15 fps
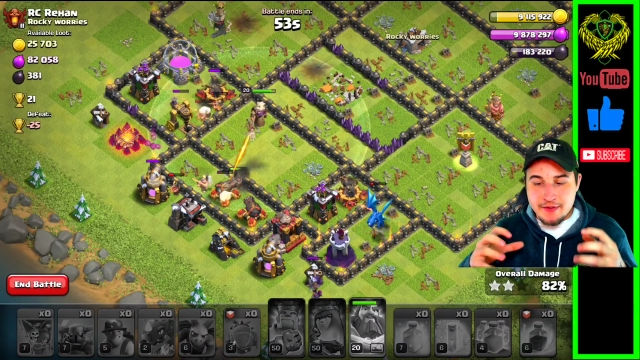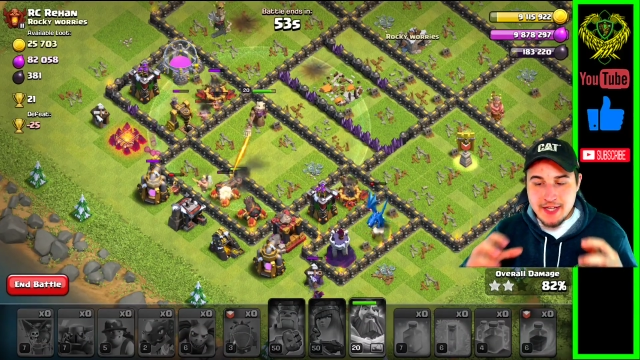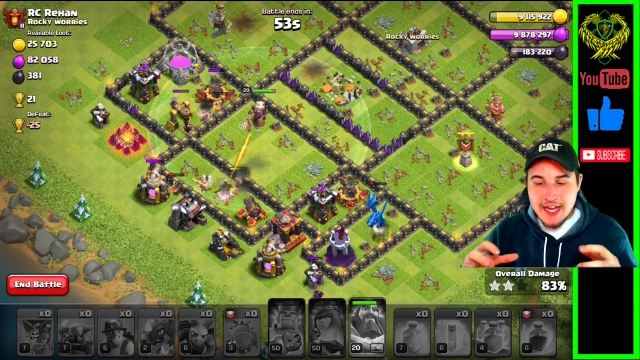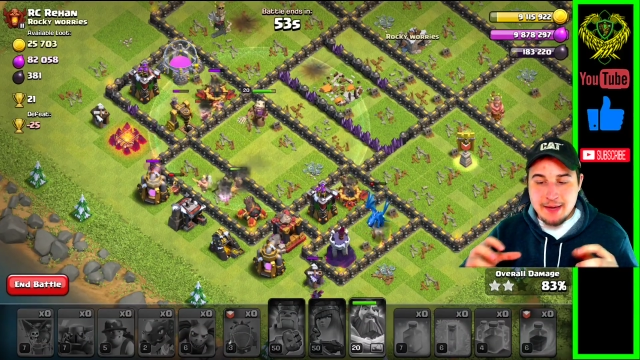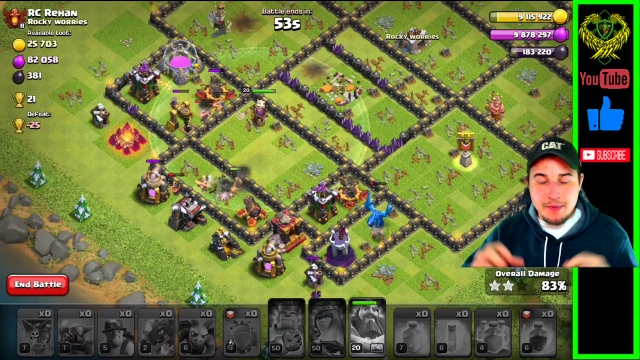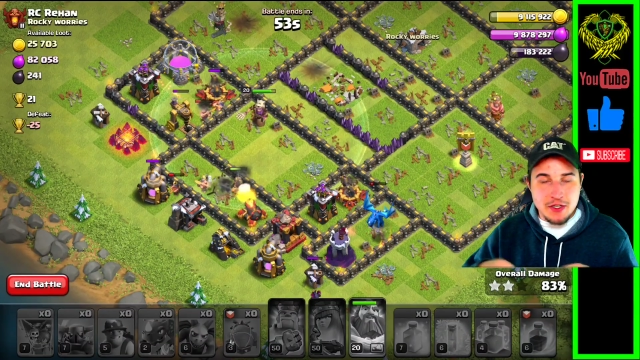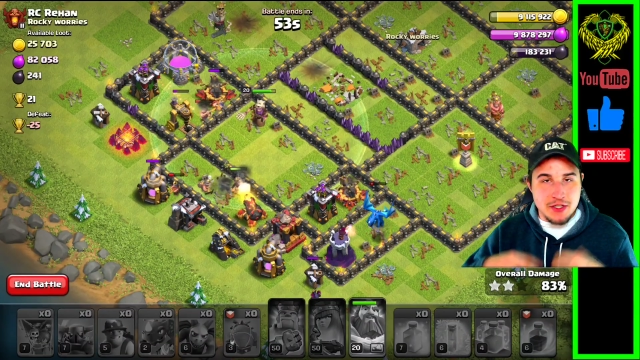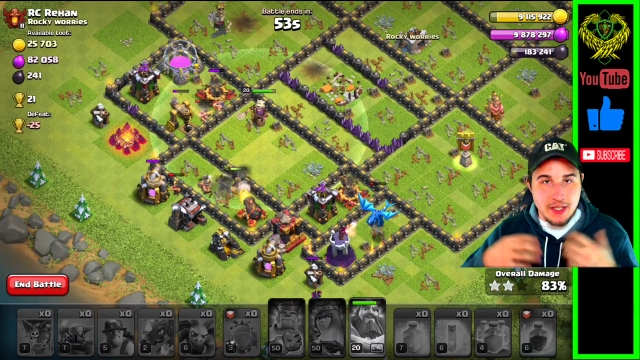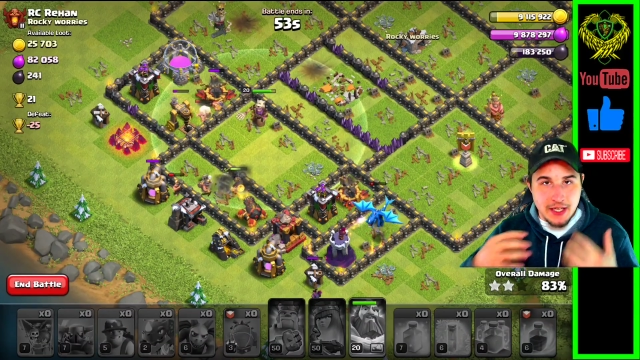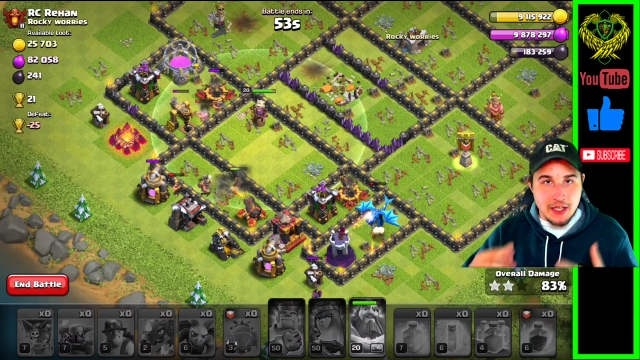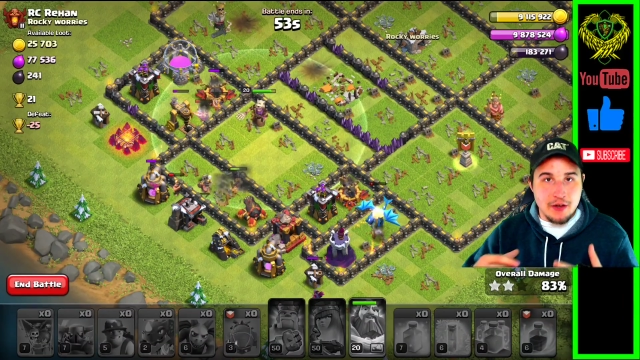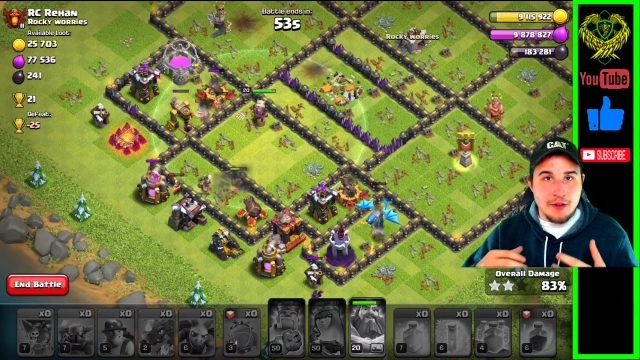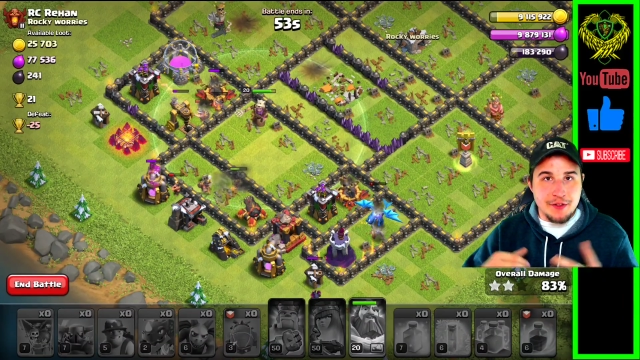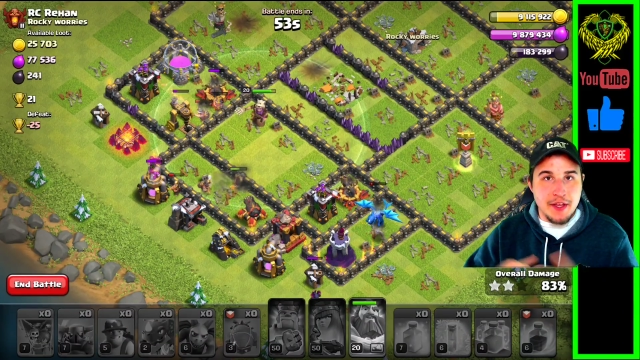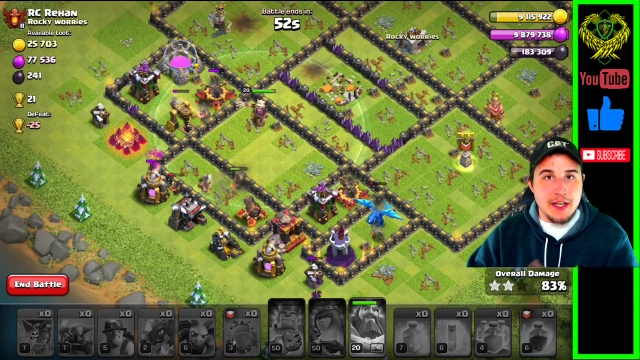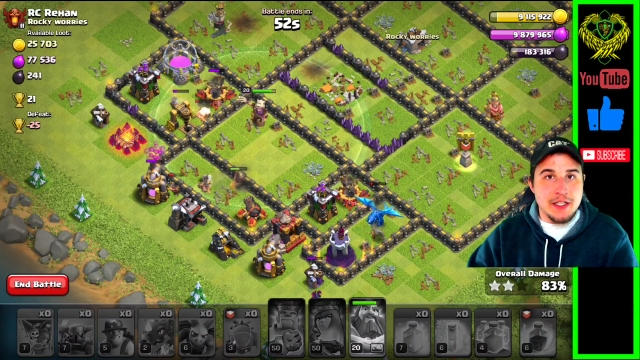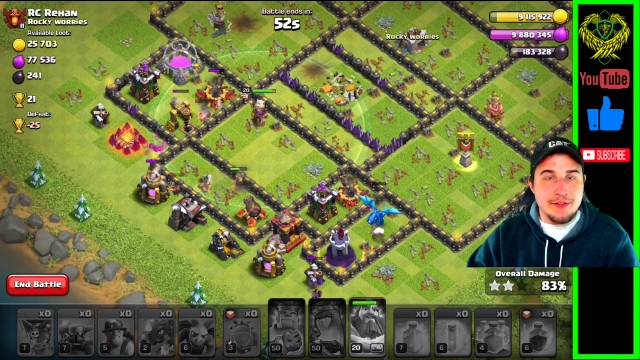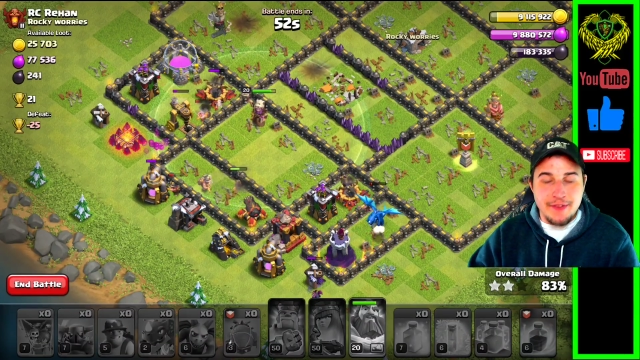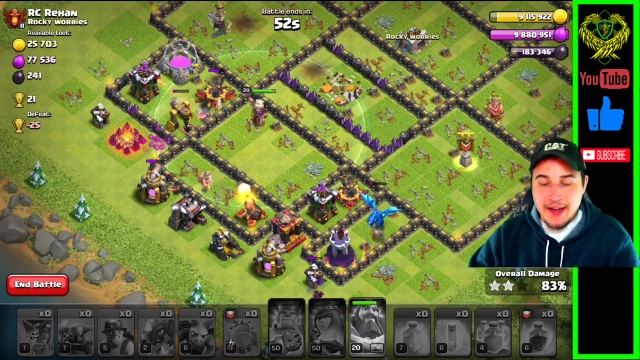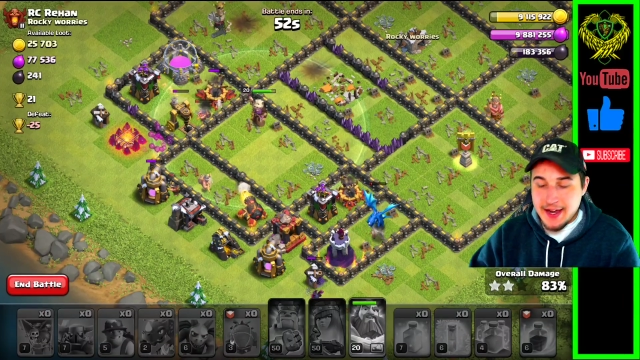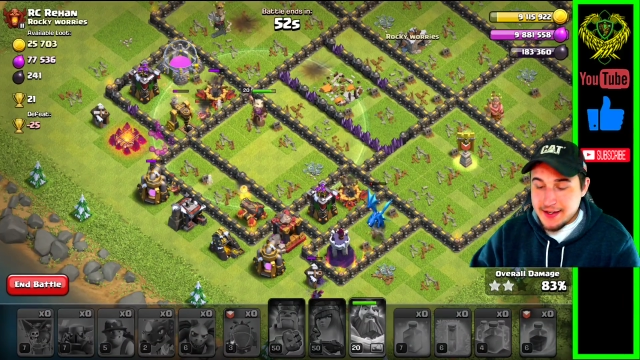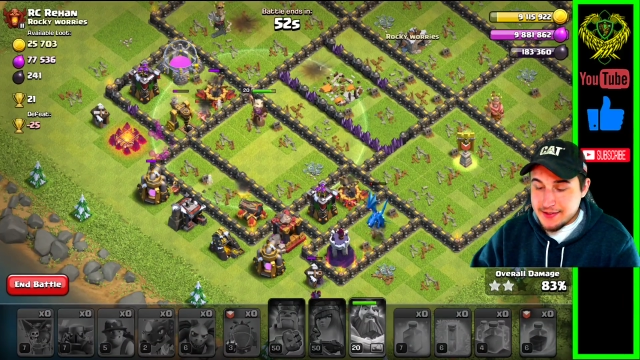damage to kill things
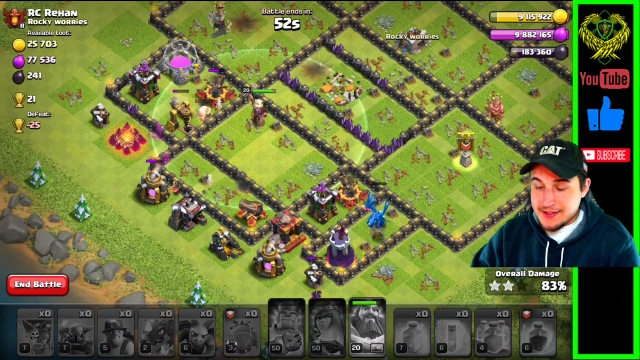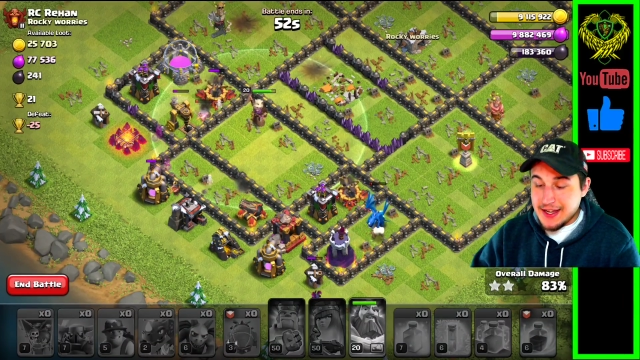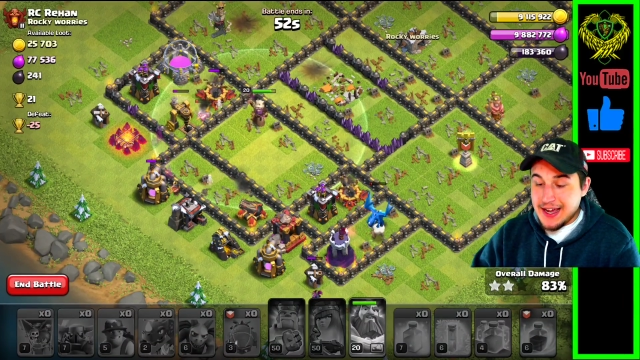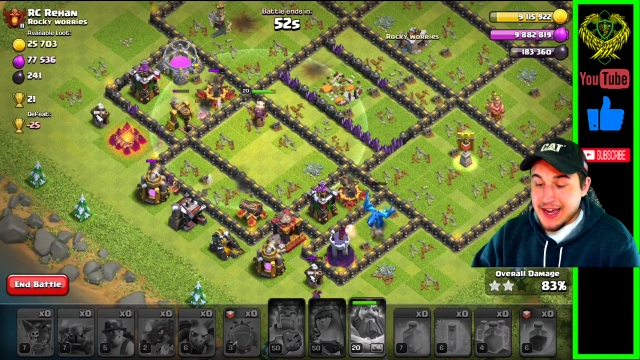fast,